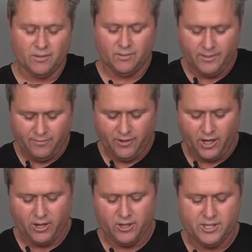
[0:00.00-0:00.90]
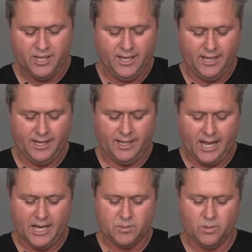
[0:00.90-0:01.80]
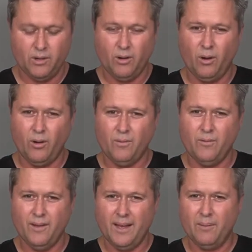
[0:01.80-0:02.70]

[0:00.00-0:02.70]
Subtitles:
of lymph nodes, enlargement of